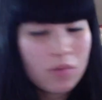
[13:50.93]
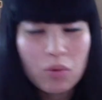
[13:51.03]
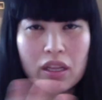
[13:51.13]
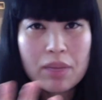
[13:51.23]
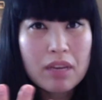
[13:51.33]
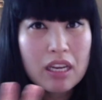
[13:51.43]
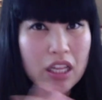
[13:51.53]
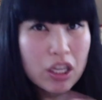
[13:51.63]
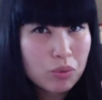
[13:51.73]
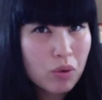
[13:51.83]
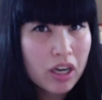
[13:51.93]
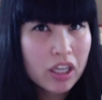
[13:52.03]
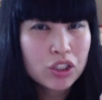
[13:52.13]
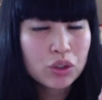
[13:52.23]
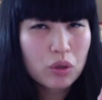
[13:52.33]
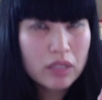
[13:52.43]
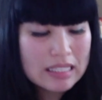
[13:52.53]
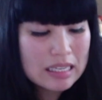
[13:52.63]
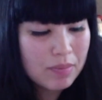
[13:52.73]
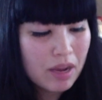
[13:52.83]
immediately want to control
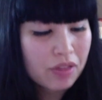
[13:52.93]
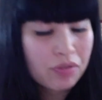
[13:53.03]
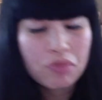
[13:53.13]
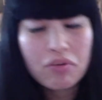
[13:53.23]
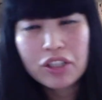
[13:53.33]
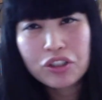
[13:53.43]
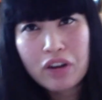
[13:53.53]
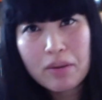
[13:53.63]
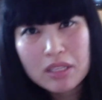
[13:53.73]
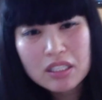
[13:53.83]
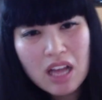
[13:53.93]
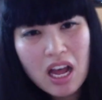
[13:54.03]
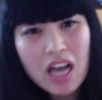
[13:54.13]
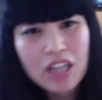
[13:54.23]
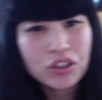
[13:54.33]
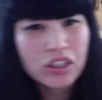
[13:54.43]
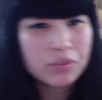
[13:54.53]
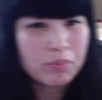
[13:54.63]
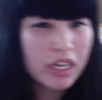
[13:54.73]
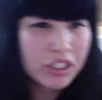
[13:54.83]
edema through retrograde massage or
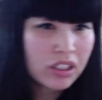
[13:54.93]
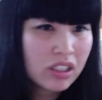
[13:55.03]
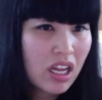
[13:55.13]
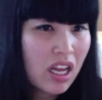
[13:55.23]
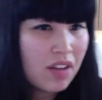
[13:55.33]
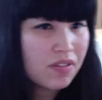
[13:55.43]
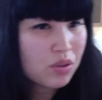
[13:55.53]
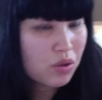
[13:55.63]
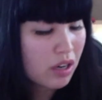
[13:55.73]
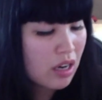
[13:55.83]
compression gloves or